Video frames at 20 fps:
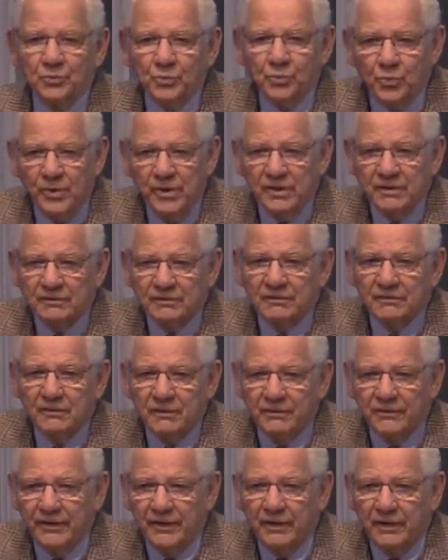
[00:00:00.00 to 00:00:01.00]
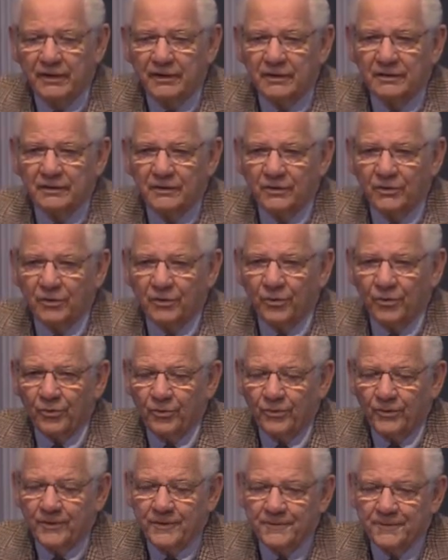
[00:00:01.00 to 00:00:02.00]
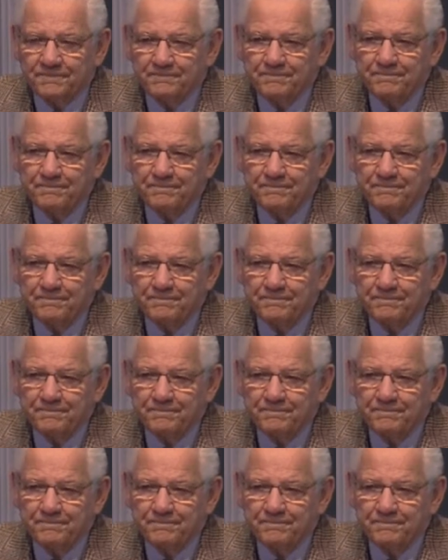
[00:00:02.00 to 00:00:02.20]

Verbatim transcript: with the Lord.